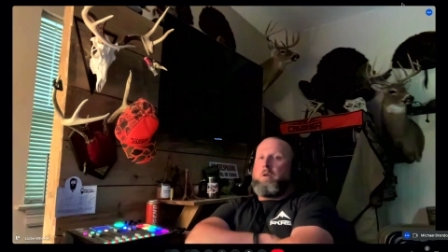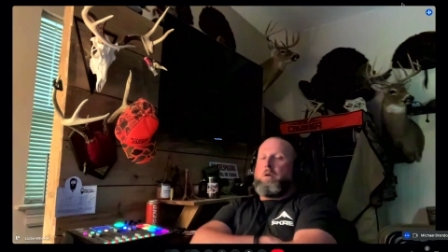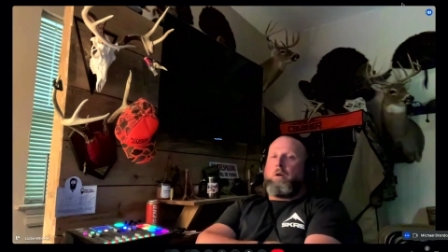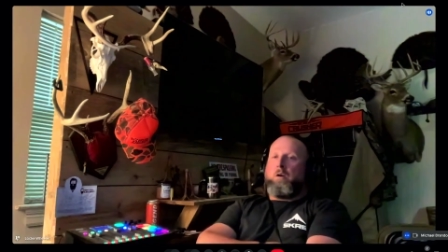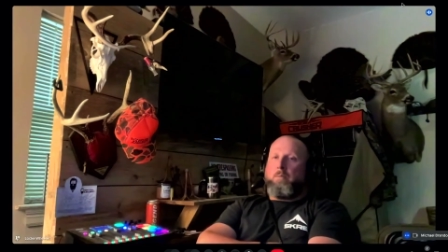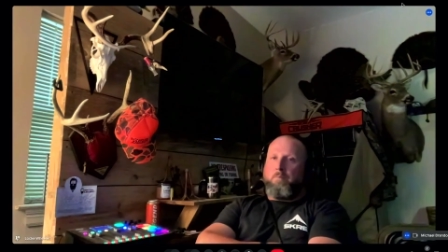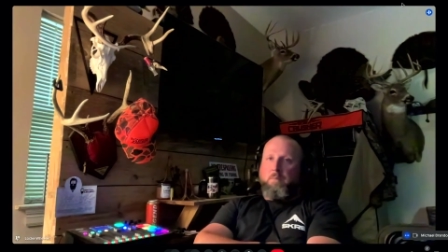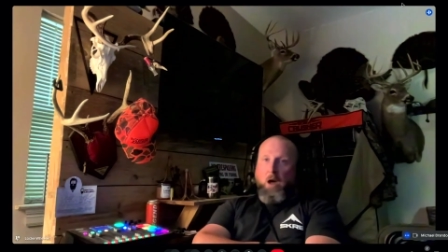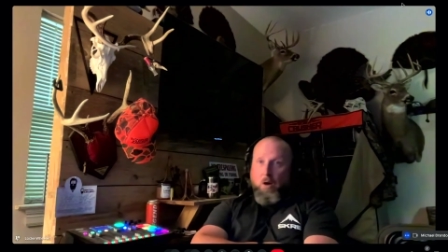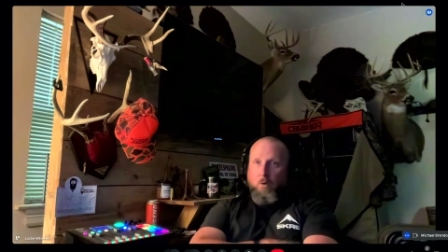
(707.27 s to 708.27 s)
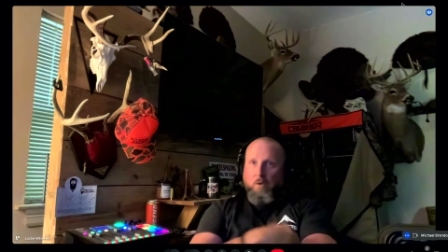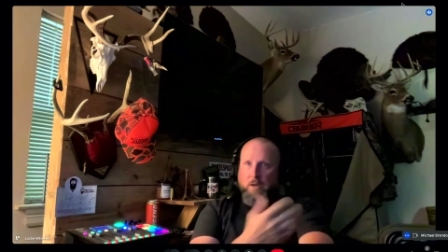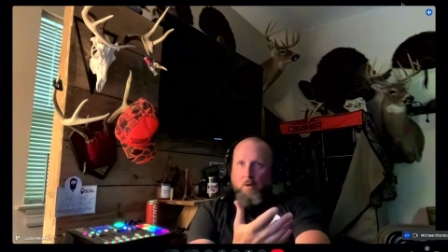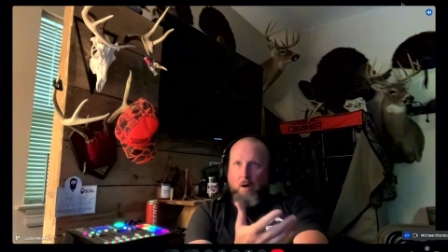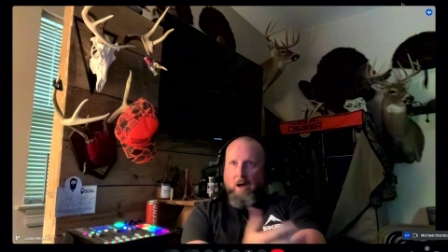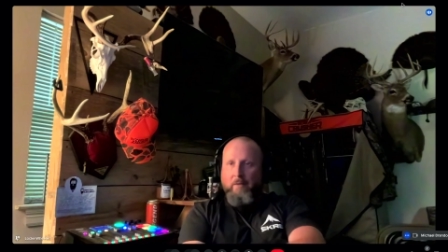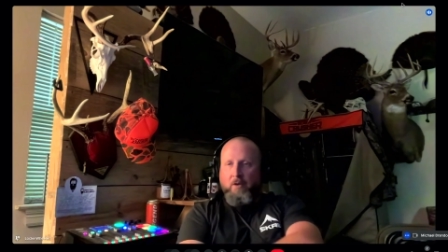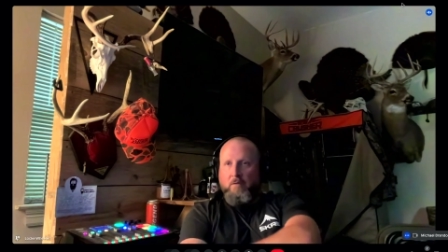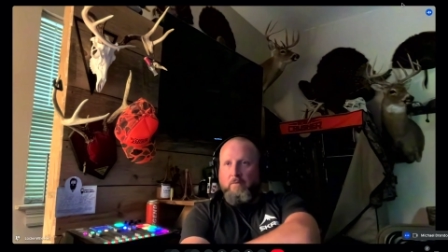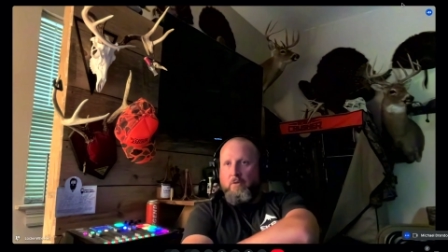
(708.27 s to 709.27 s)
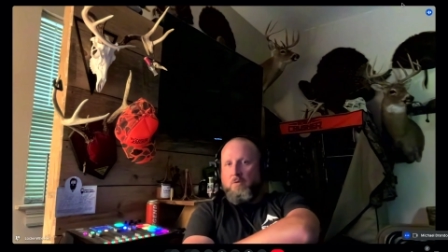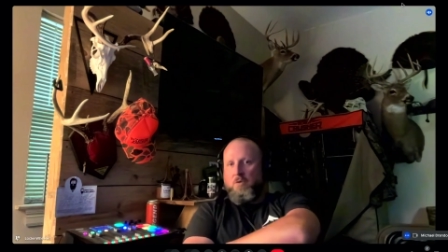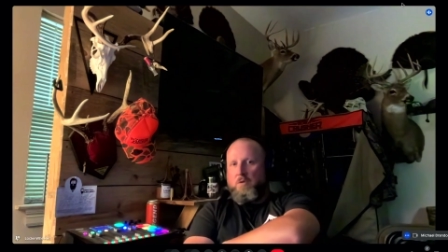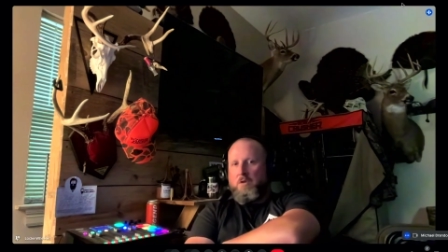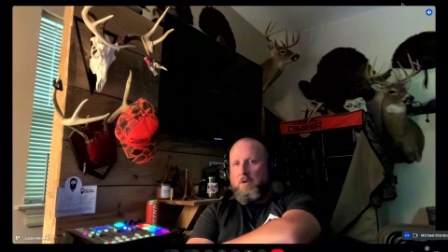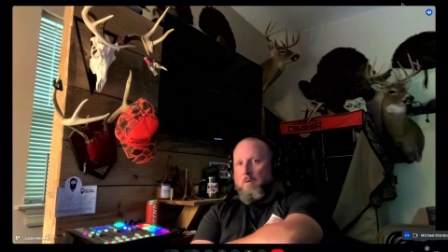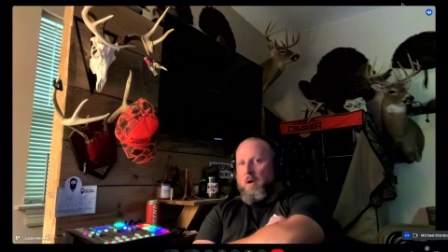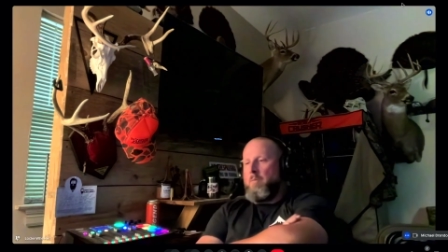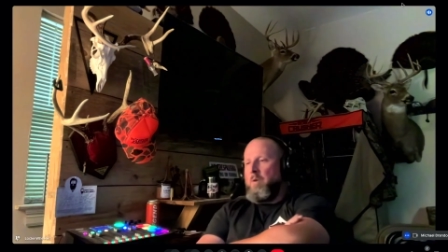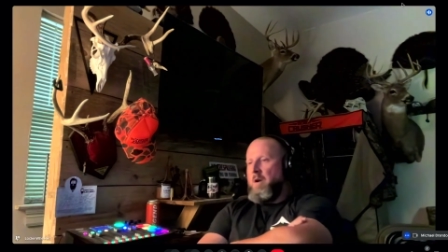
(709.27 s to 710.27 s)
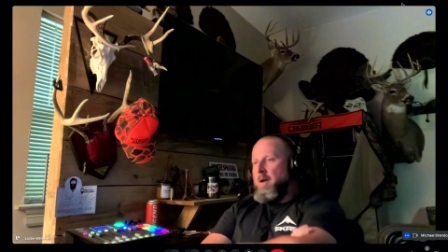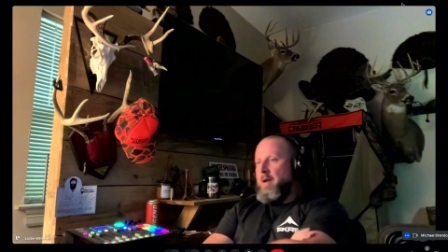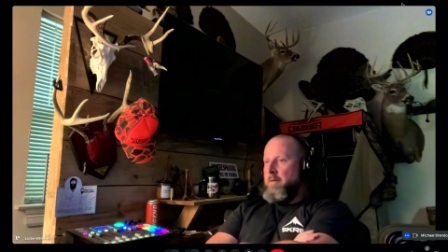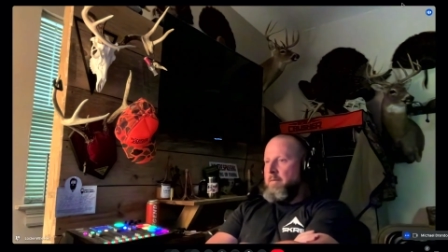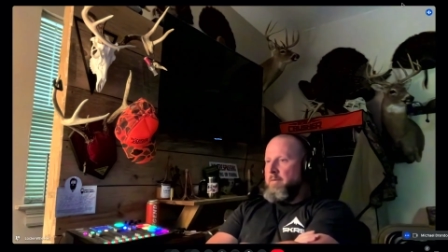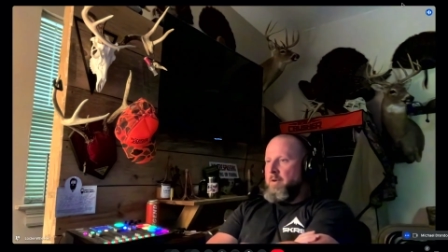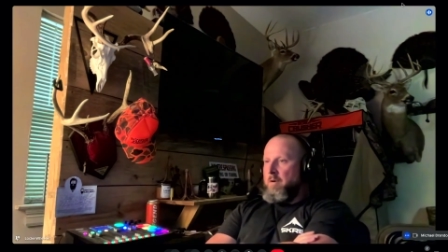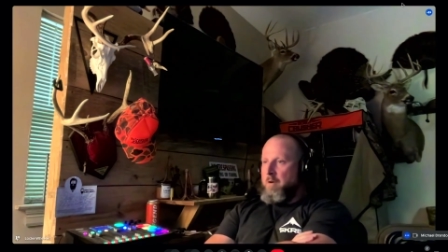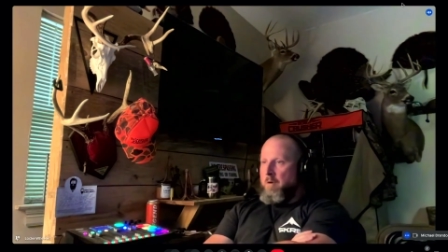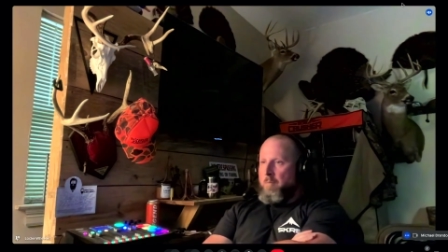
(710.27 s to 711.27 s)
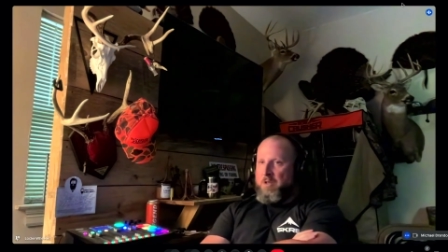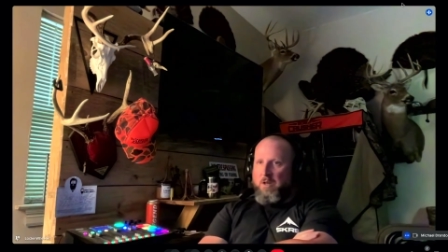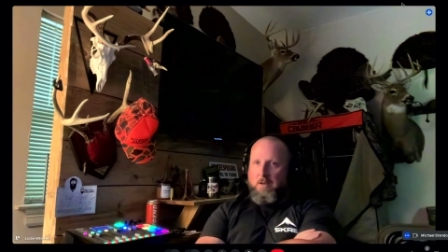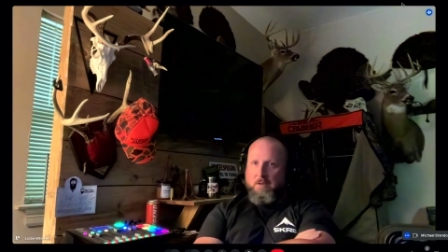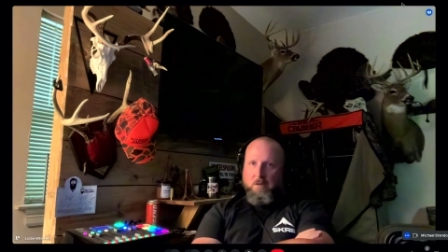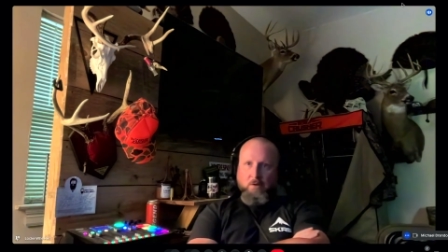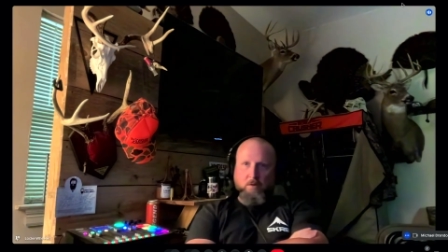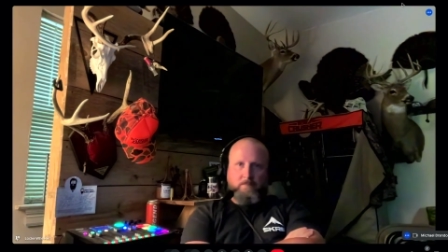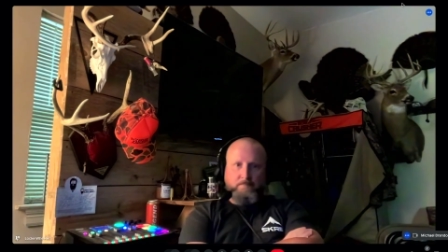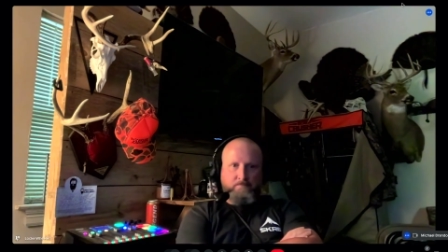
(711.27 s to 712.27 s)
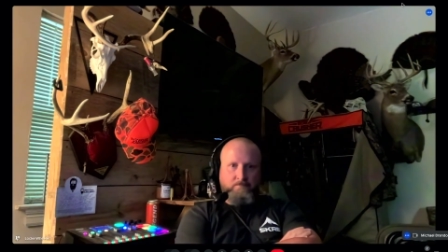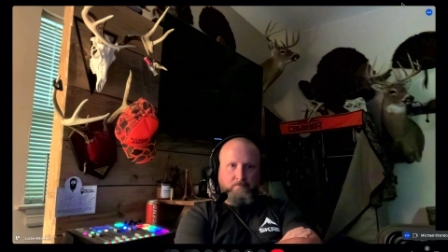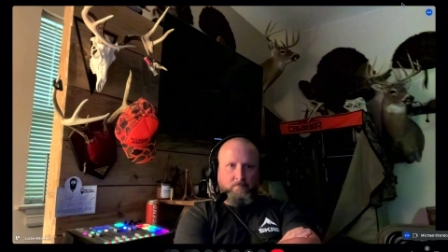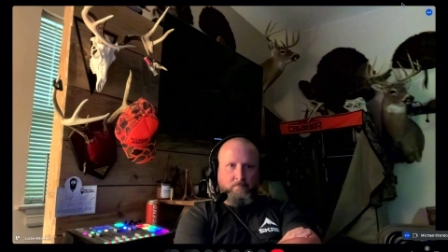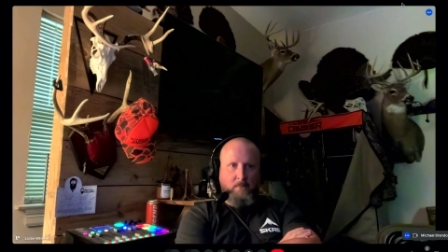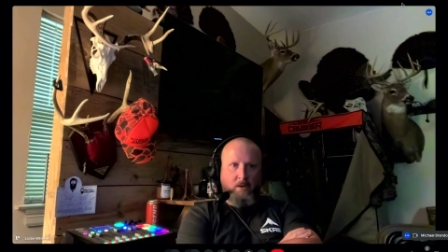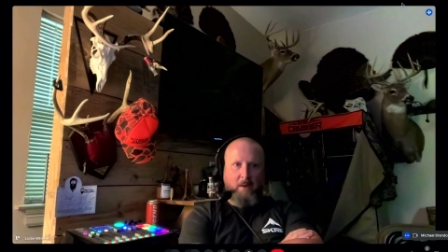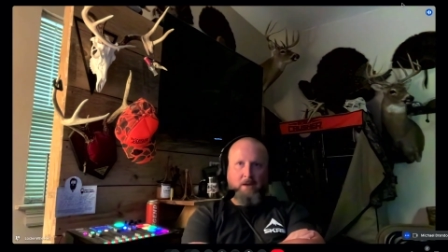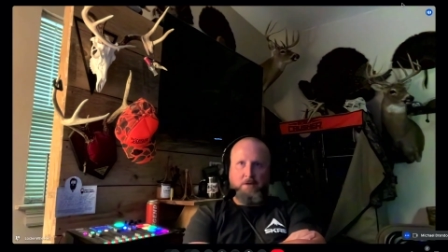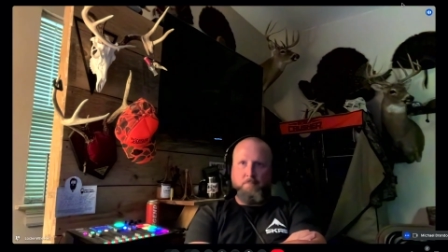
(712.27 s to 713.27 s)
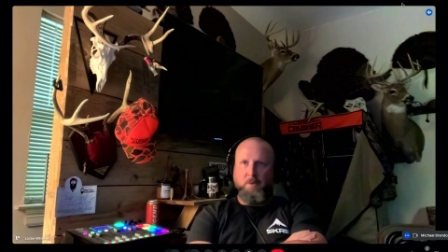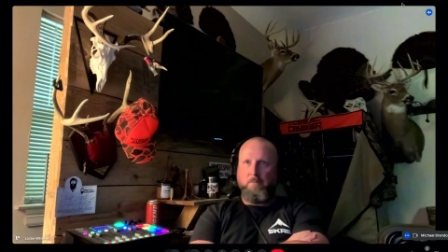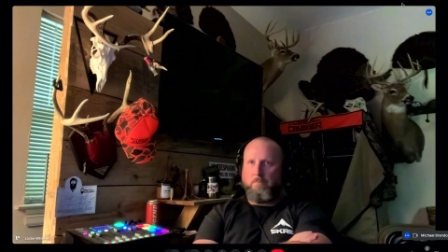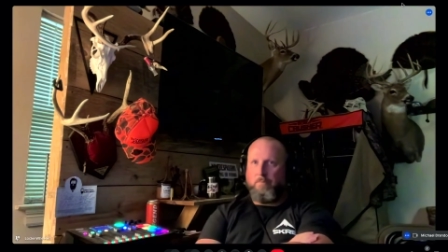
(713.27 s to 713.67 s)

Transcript: not only do I have a good food source year round, but I have a much easier management.